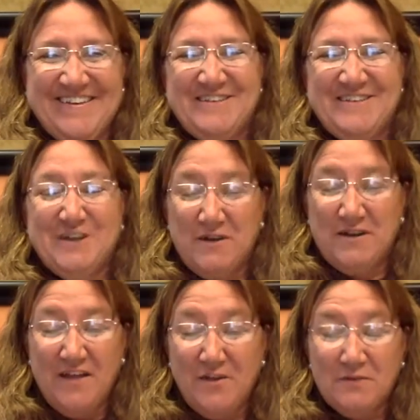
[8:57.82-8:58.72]
So
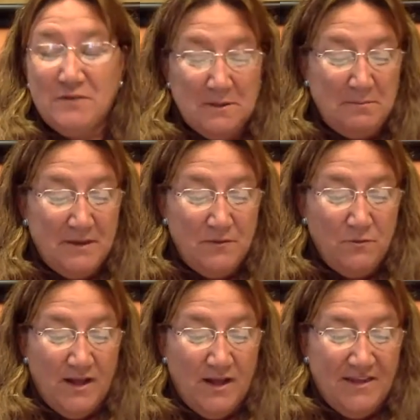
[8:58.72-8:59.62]
another really big
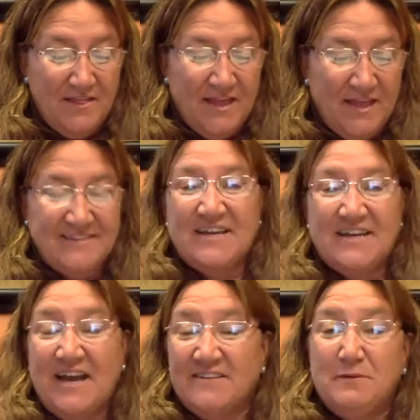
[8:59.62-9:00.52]
one that
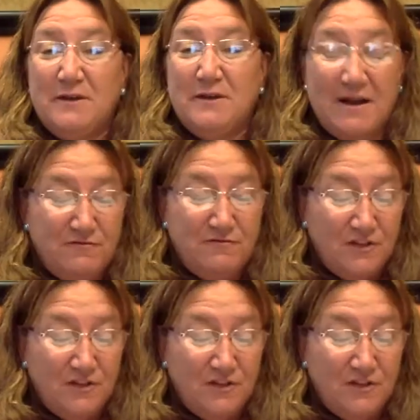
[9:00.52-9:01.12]
has been around for a